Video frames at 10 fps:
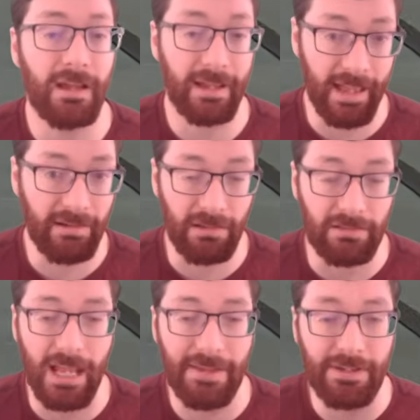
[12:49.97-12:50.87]
again, a
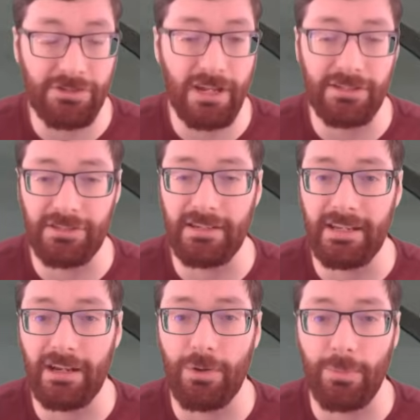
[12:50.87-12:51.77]
lot of exchanges in
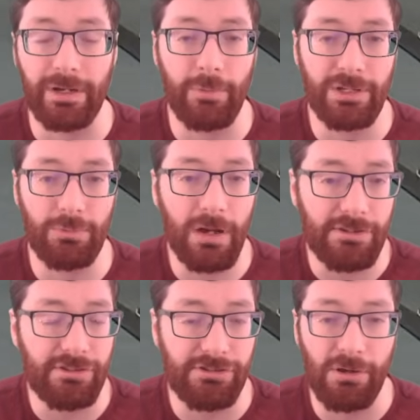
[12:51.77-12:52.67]
here where when you
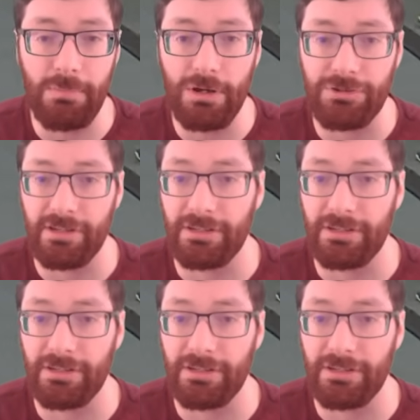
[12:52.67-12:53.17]
watch the slow motion,